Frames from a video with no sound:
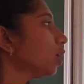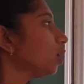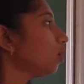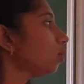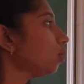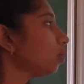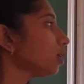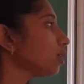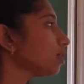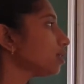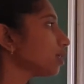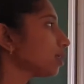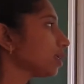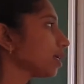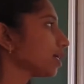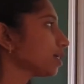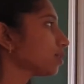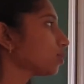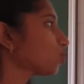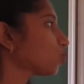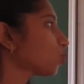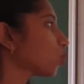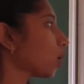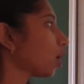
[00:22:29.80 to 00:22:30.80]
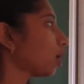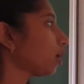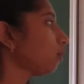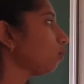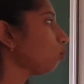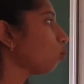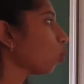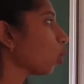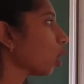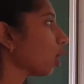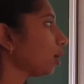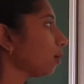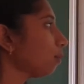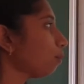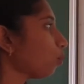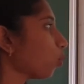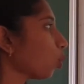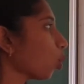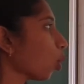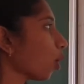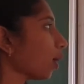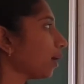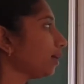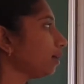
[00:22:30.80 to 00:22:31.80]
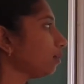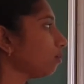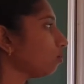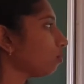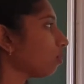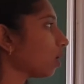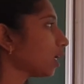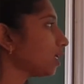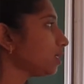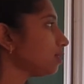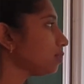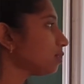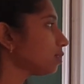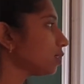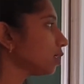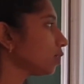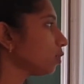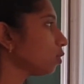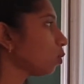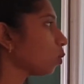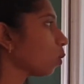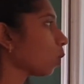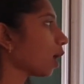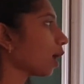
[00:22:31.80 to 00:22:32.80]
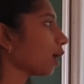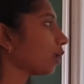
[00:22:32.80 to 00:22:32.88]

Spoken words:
What is the next one? 1.101, 100,